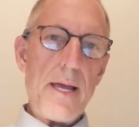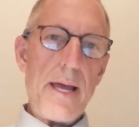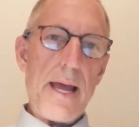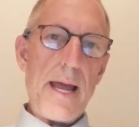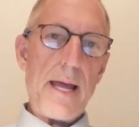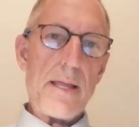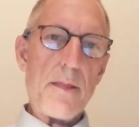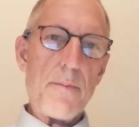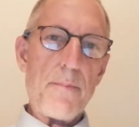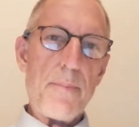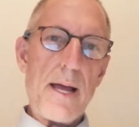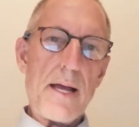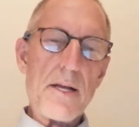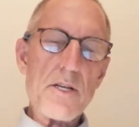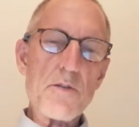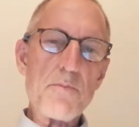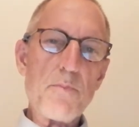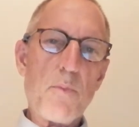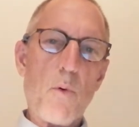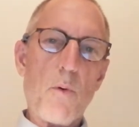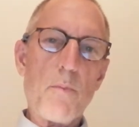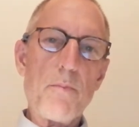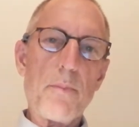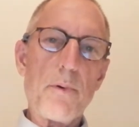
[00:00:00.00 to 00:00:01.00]
and the
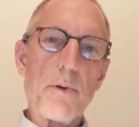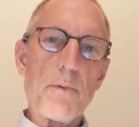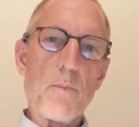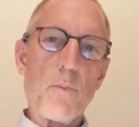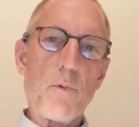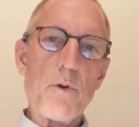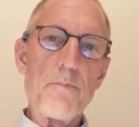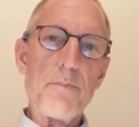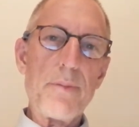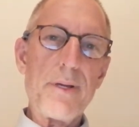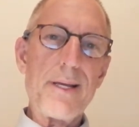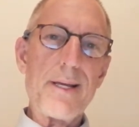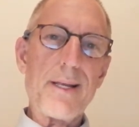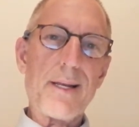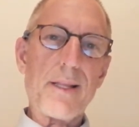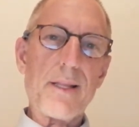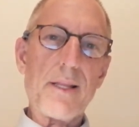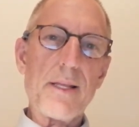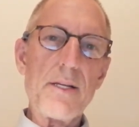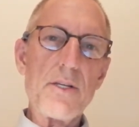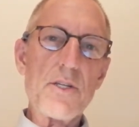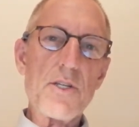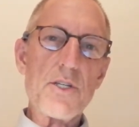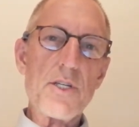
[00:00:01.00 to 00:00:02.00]
passport would be at
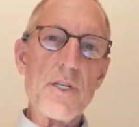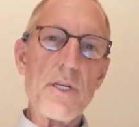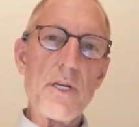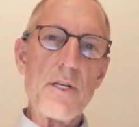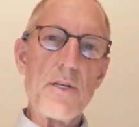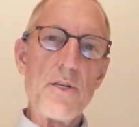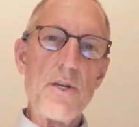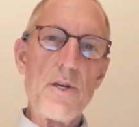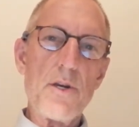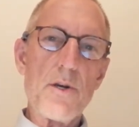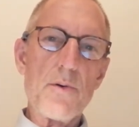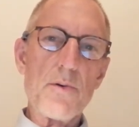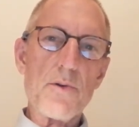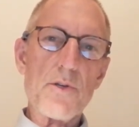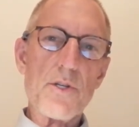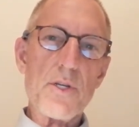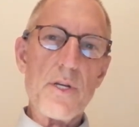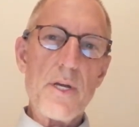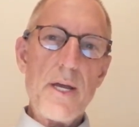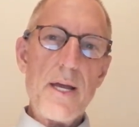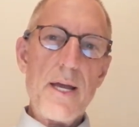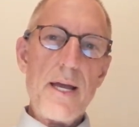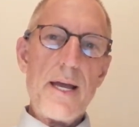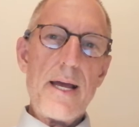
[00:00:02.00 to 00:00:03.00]
least 10
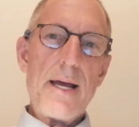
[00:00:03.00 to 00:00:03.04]
years.